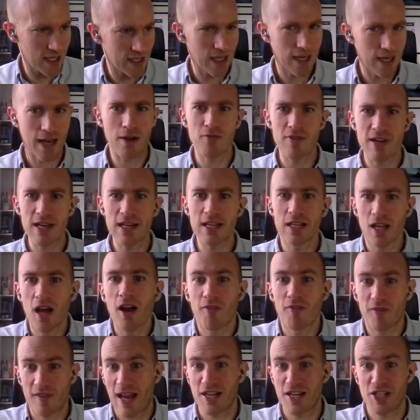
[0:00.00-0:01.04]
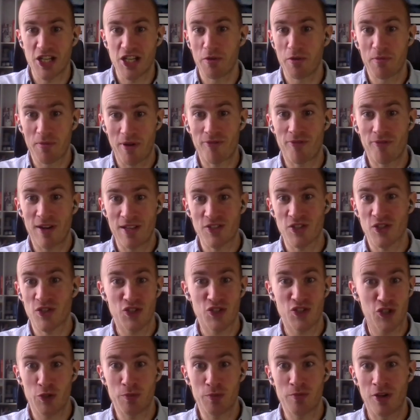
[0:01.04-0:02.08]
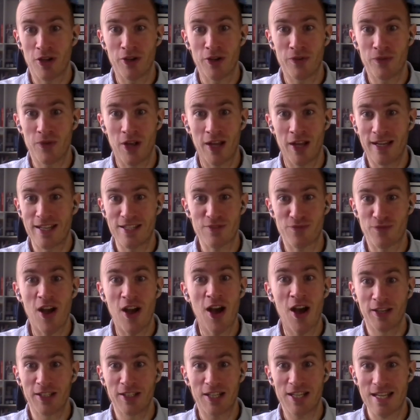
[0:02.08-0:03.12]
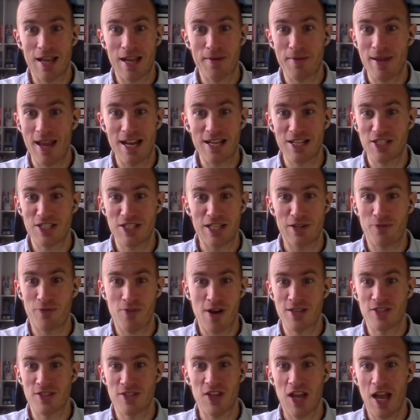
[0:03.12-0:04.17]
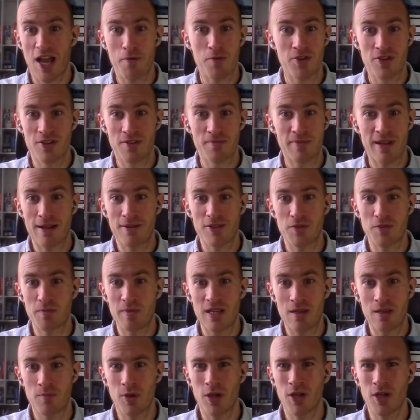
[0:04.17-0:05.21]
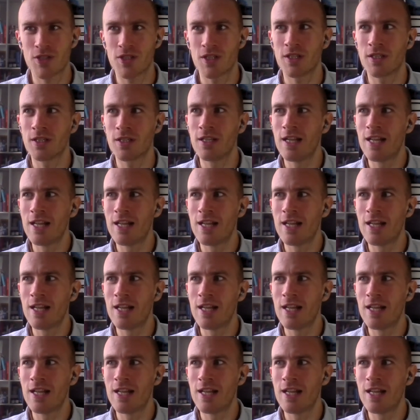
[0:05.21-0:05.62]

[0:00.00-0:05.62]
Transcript: Like, I really love catching up with my friends on Zoom, and it's fun because I'm getting to see friends that I wouldn't be able to meet in person.